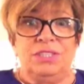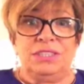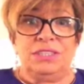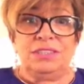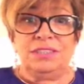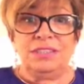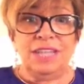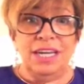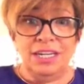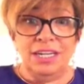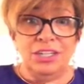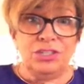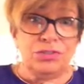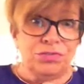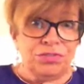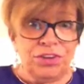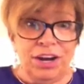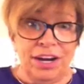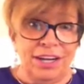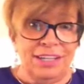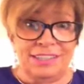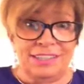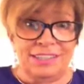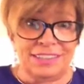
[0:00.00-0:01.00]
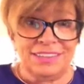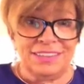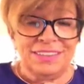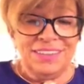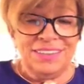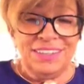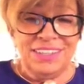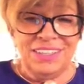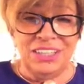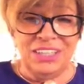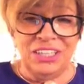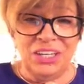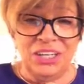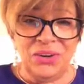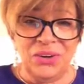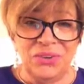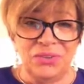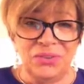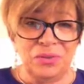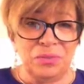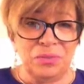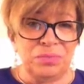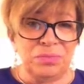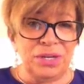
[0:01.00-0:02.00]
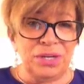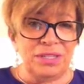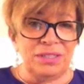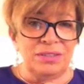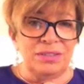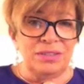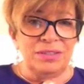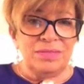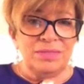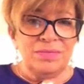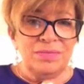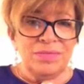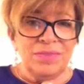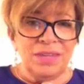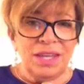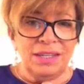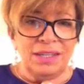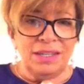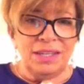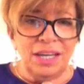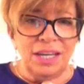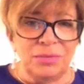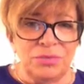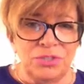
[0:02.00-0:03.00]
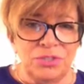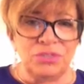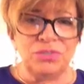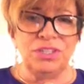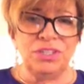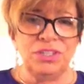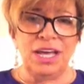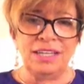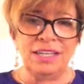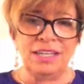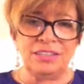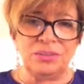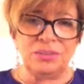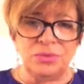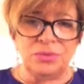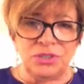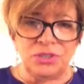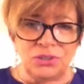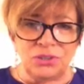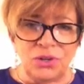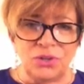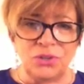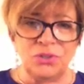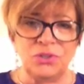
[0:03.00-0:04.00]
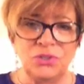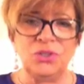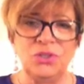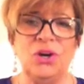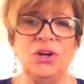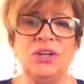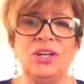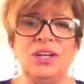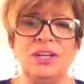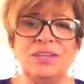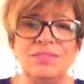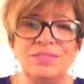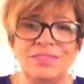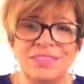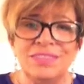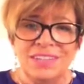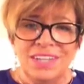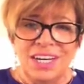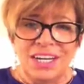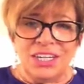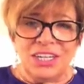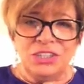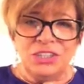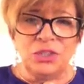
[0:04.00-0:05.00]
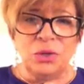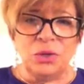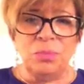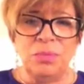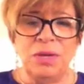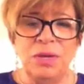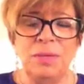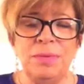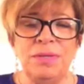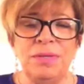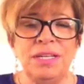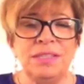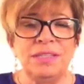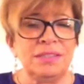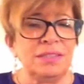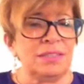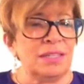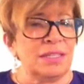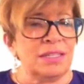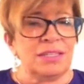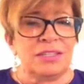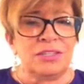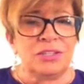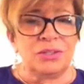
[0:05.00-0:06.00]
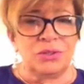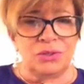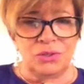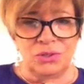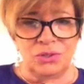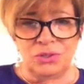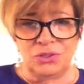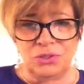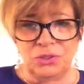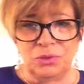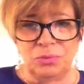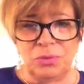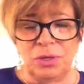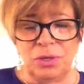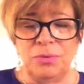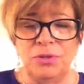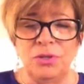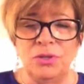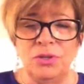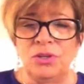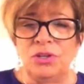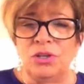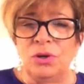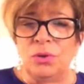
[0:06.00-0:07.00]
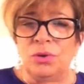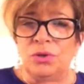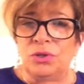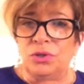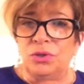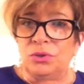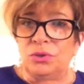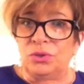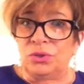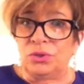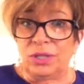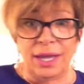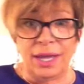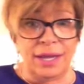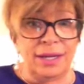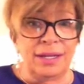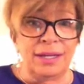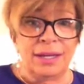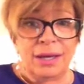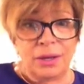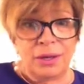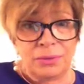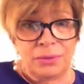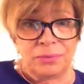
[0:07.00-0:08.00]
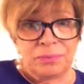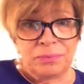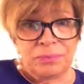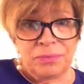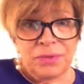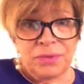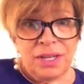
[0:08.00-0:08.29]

stage fright, you know, but I got him to relax and we started talking. So maybe that's another thing you could do. Maybe you can go on a Google Hangout,